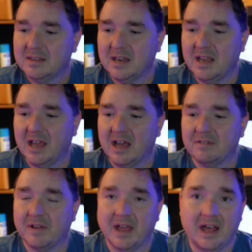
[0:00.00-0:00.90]
Then you
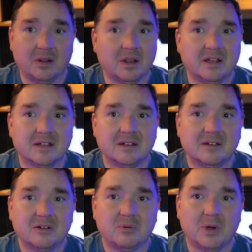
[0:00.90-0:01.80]
have L,
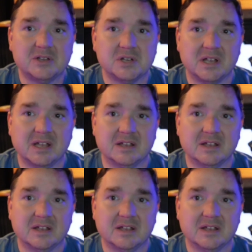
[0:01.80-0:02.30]
which